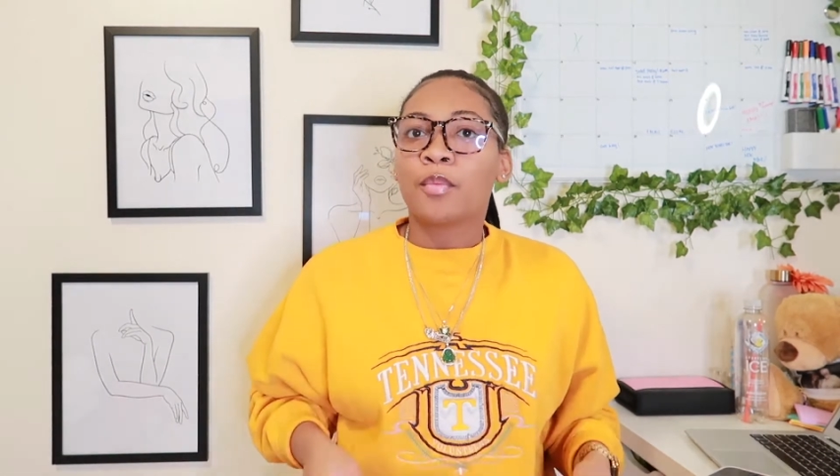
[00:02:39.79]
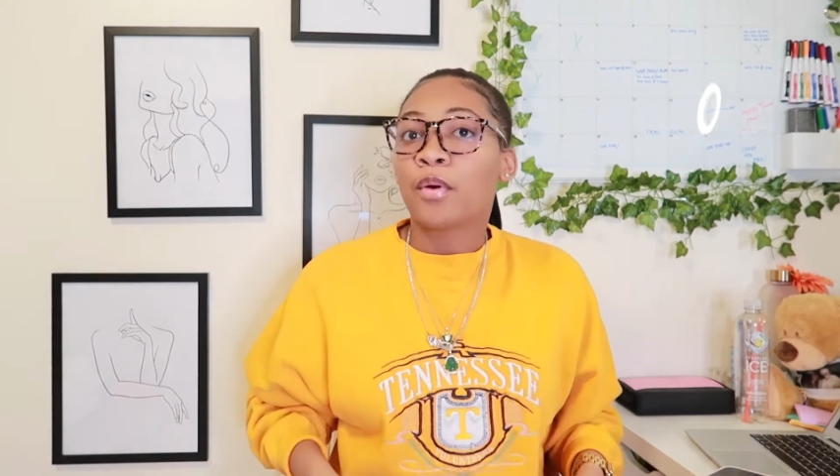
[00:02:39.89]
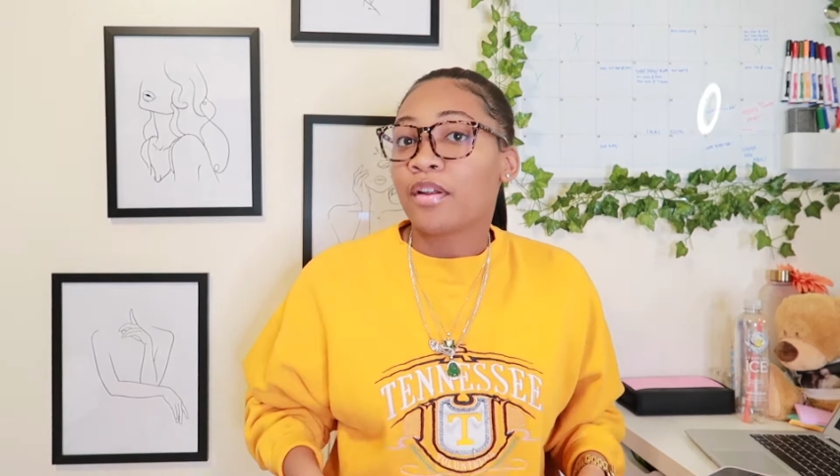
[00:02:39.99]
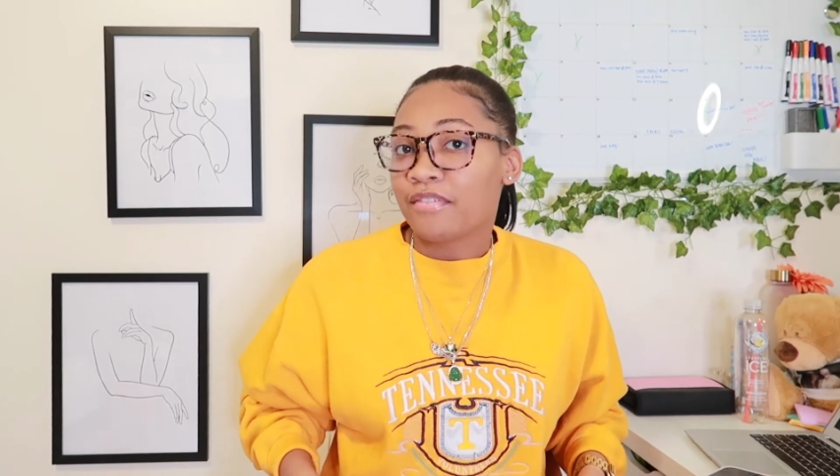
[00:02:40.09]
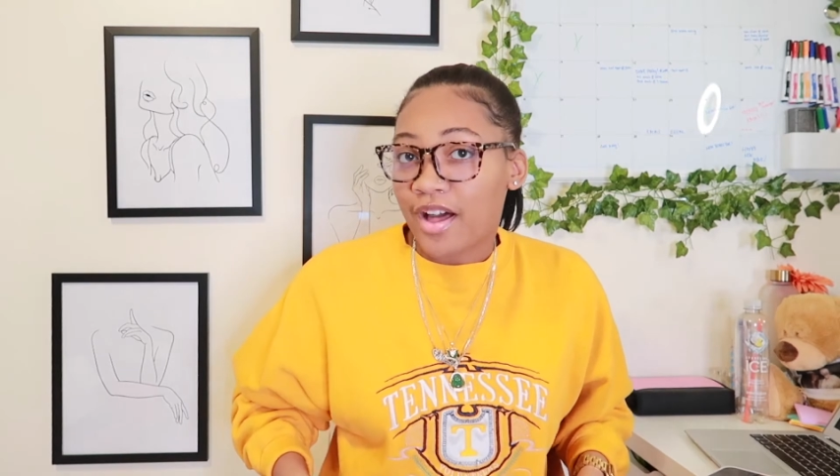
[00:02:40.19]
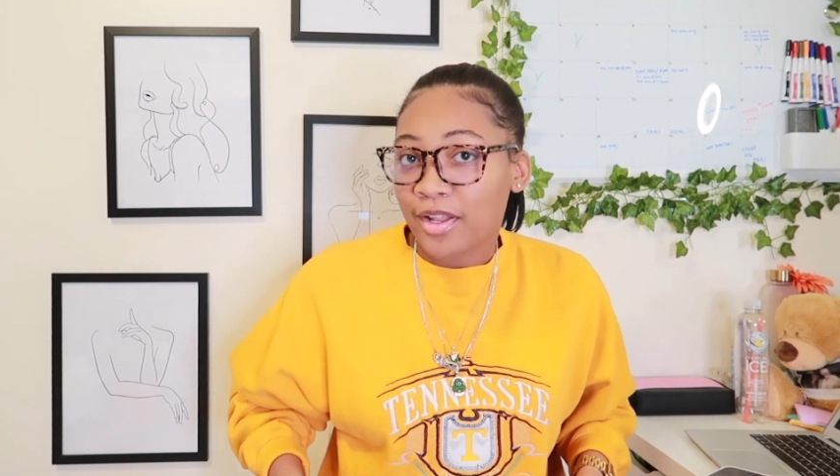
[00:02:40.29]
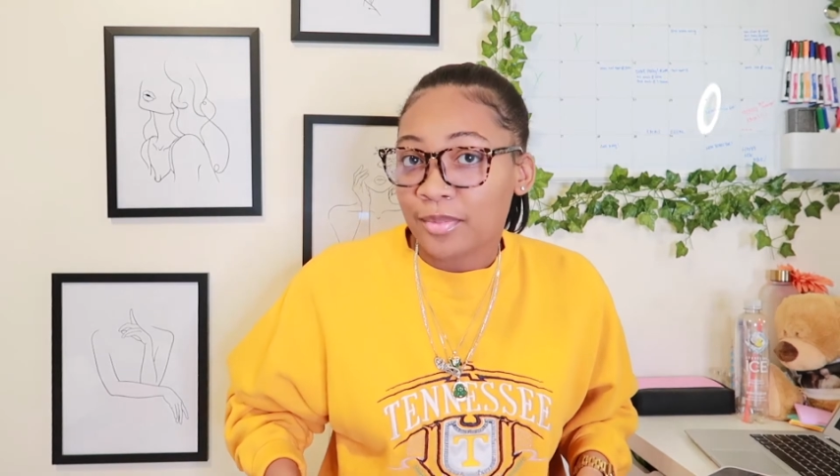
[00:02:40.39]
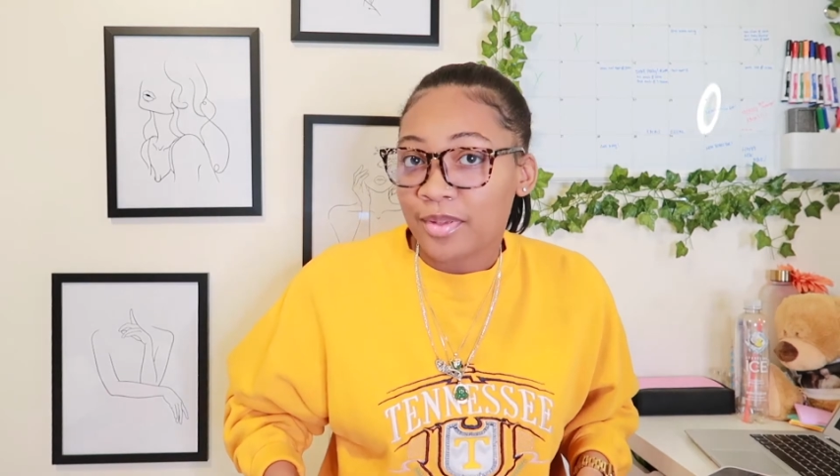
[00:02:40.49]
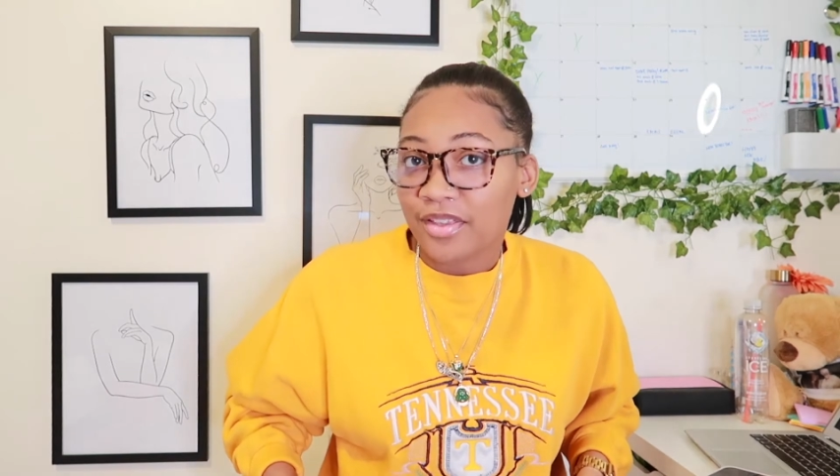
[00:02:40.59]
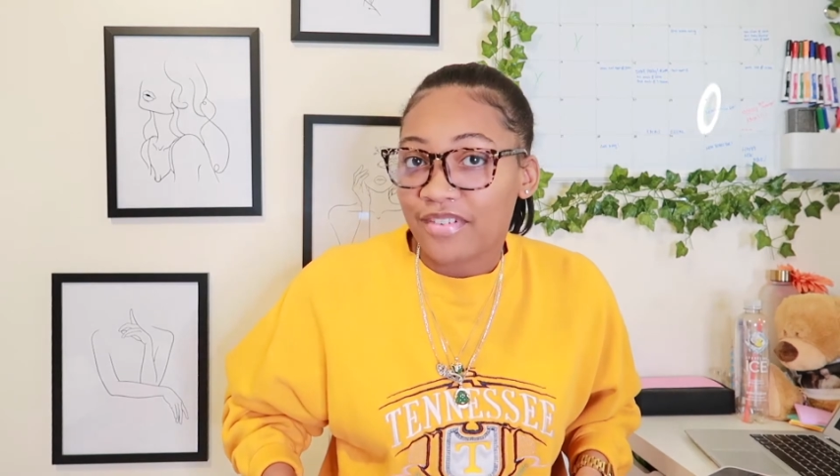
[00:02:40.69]
want to follow
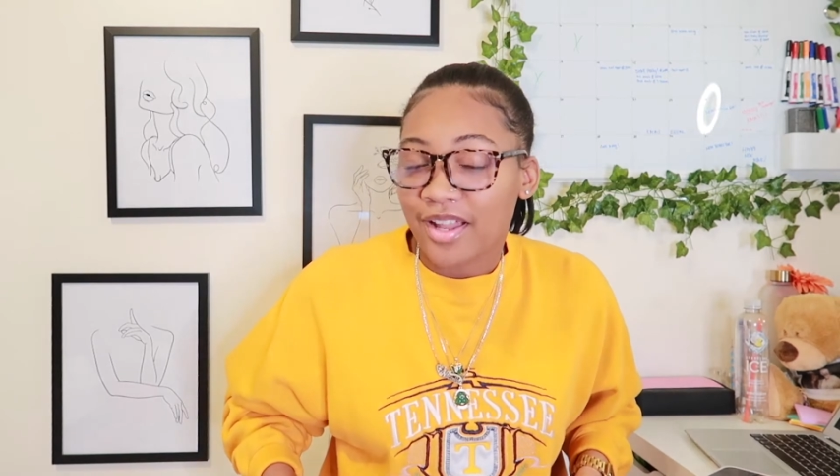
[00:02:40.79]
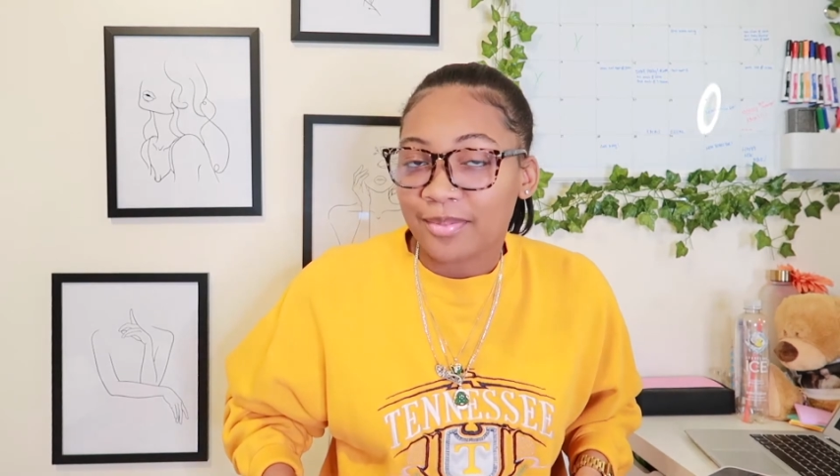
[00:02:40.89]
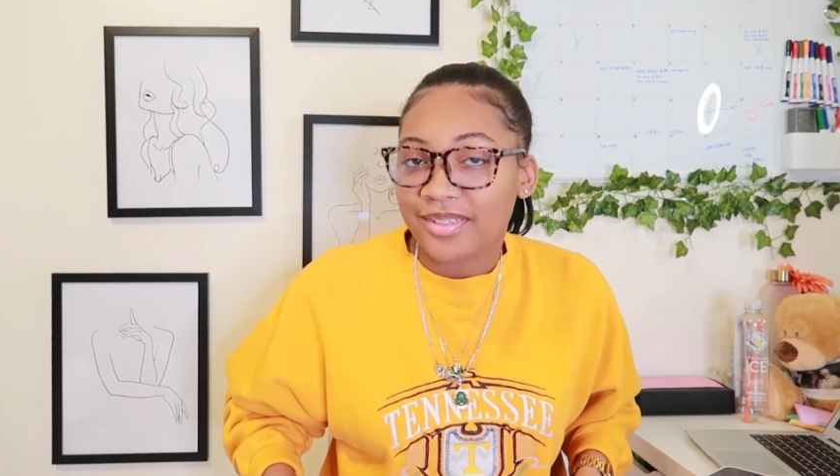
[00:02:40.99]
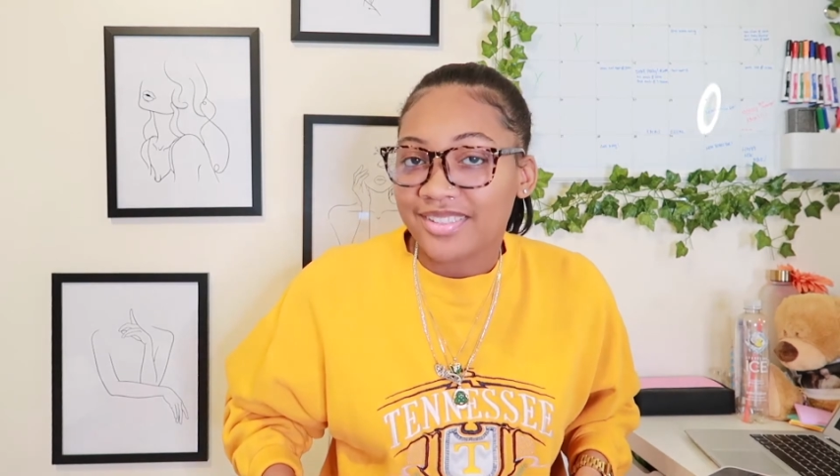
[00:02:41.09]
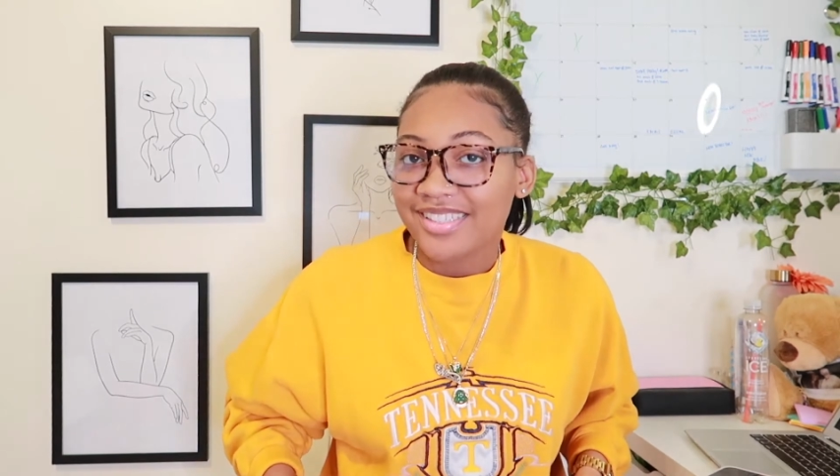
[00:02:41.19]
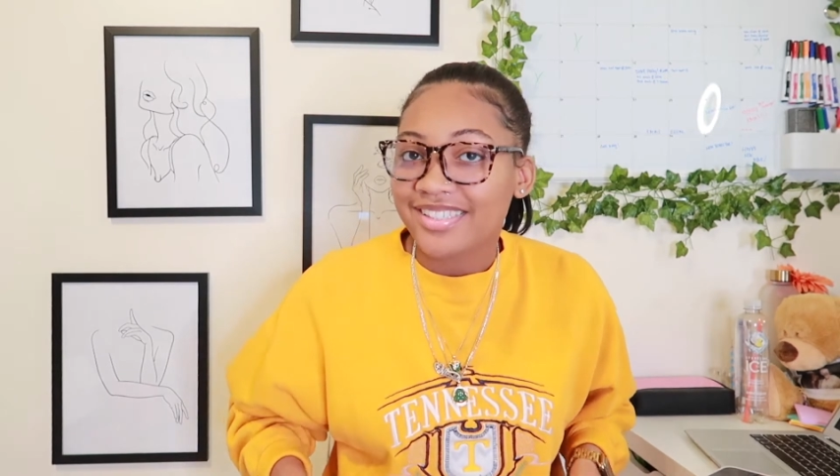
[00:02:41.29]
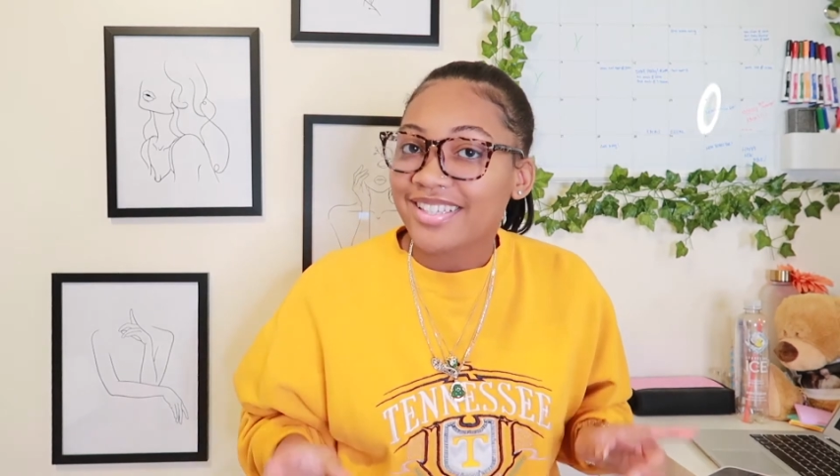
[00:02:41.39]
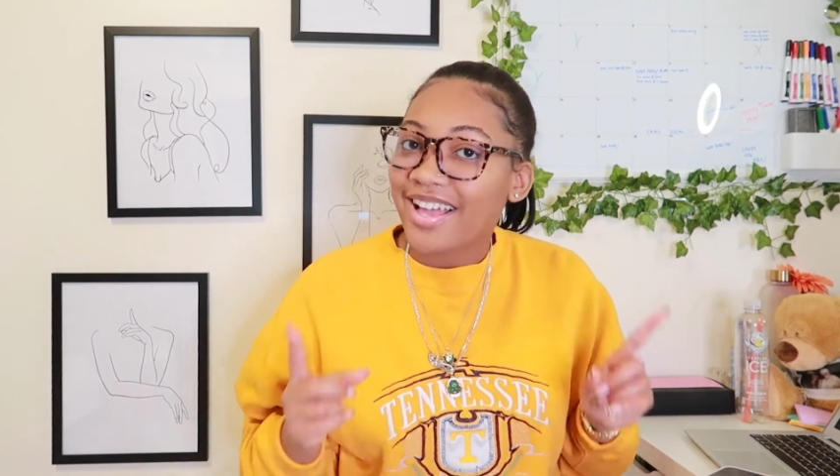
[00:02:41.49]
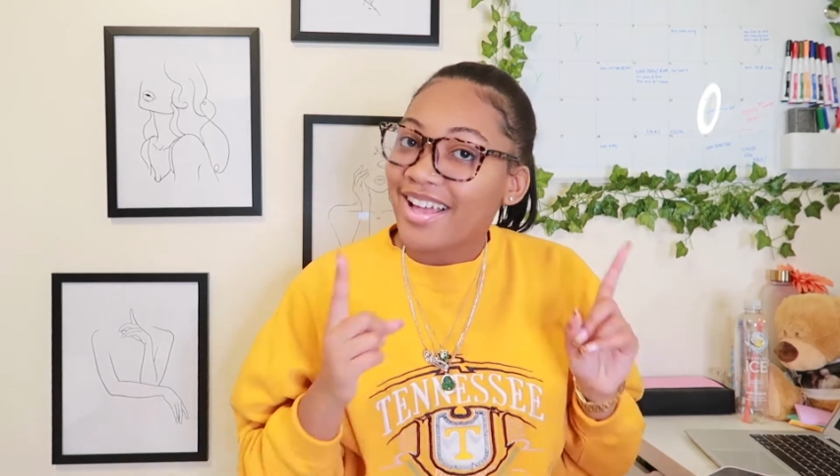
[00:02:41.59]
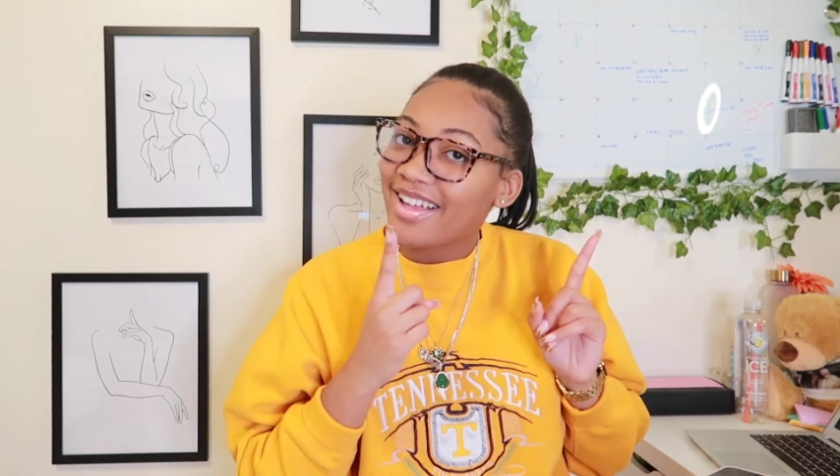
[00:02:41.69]
me on
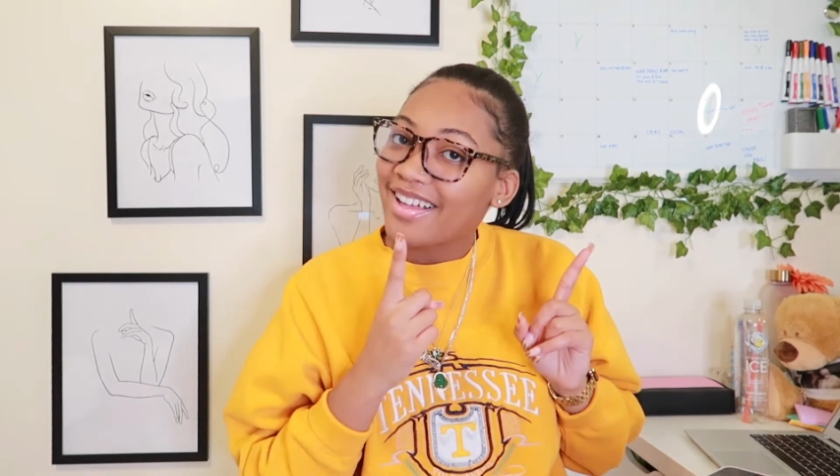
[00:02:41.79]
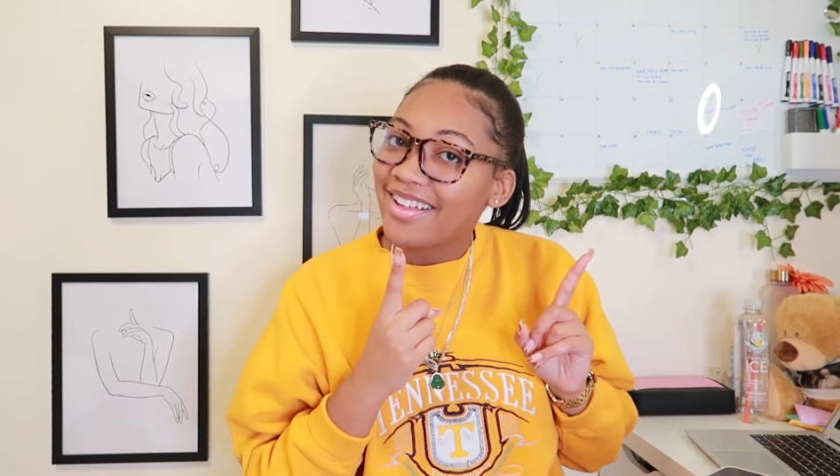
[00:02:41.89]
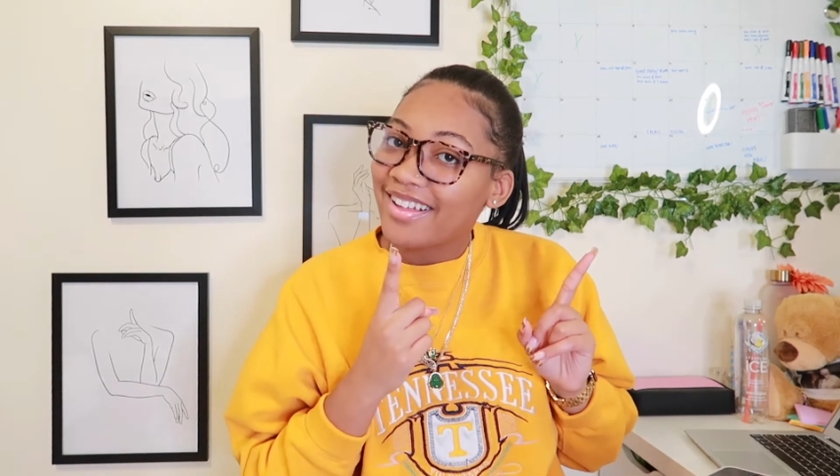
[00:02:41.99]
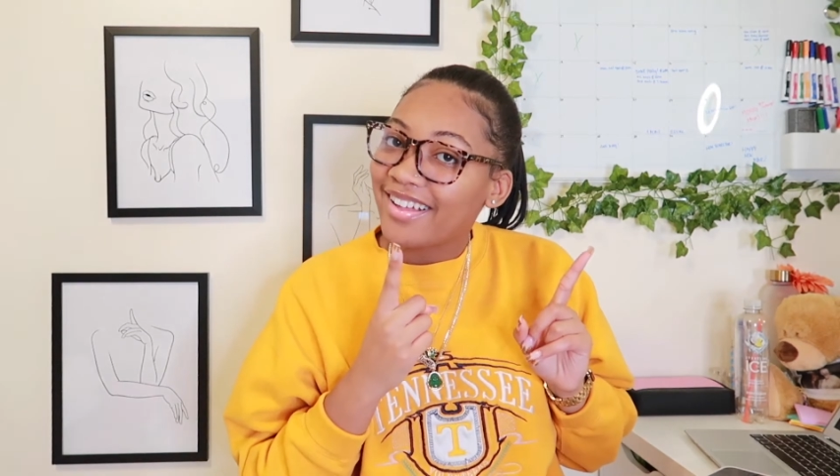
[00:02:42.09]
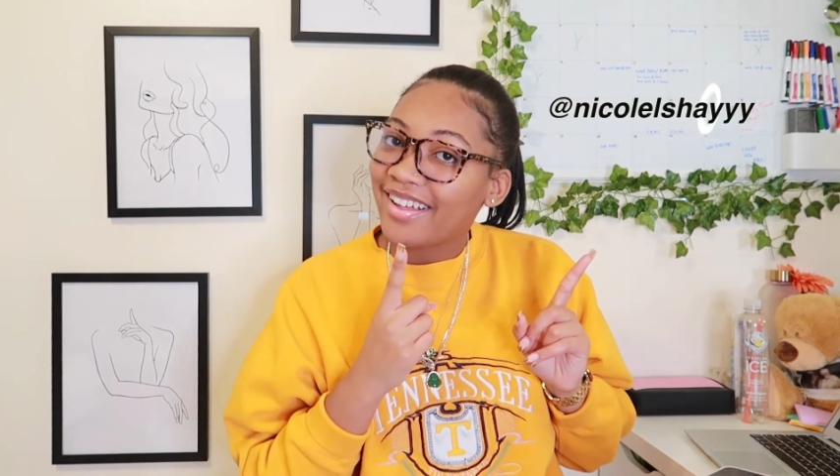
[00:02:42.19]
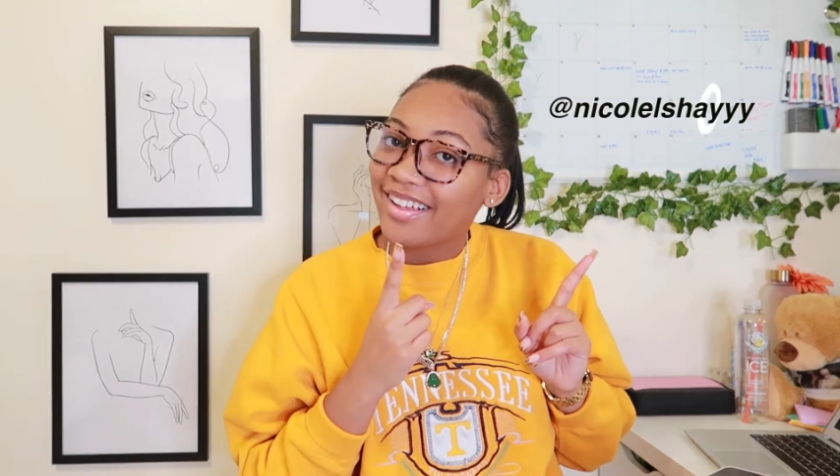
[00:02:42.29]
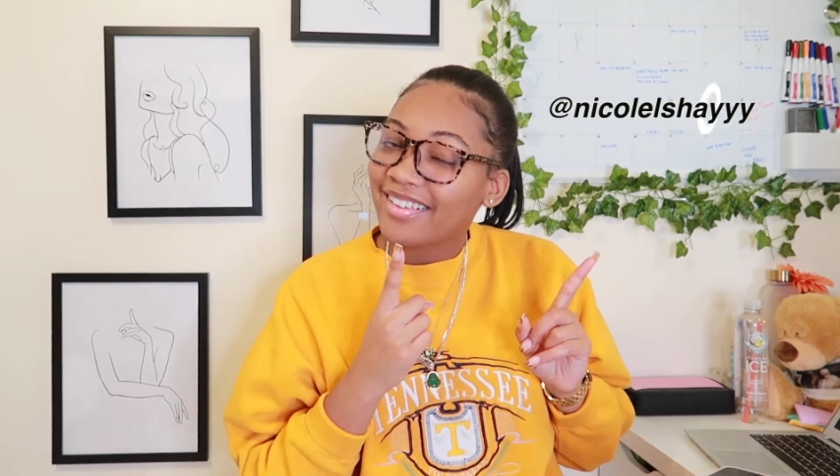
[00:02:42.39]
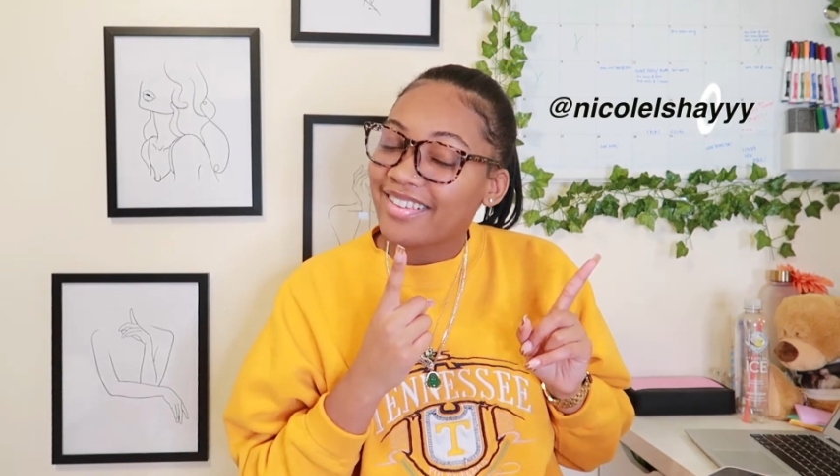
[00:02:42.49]
TikTok.